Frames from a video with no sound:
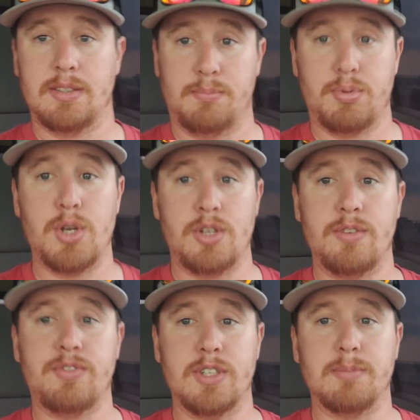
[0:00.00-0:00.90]
Pretty
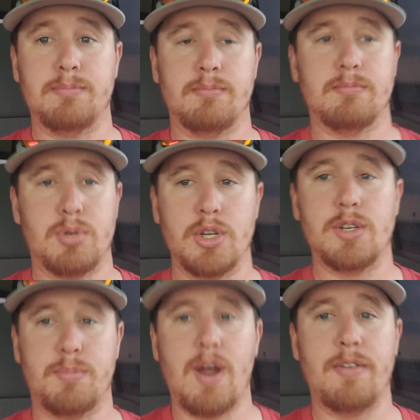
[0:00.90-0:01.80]
good flip, pretty
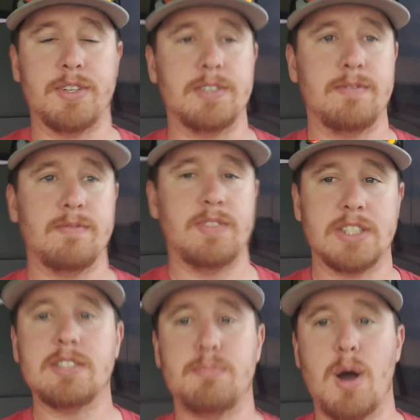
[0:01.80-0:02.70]
good profit.
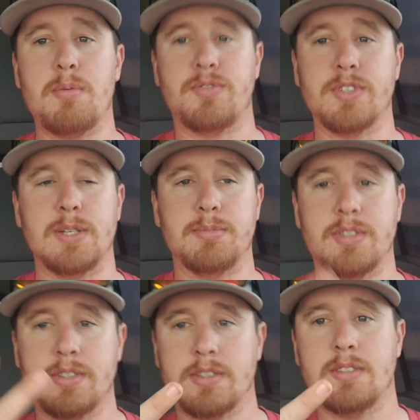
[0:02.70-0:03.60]
This is Boba Flips.
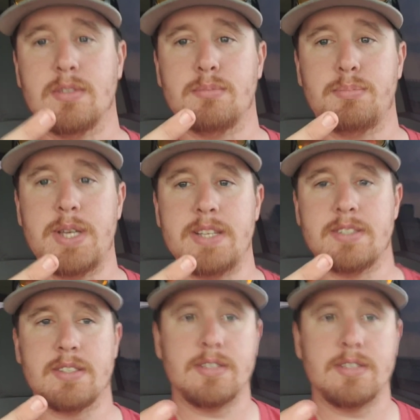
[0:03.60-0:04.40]
Peace.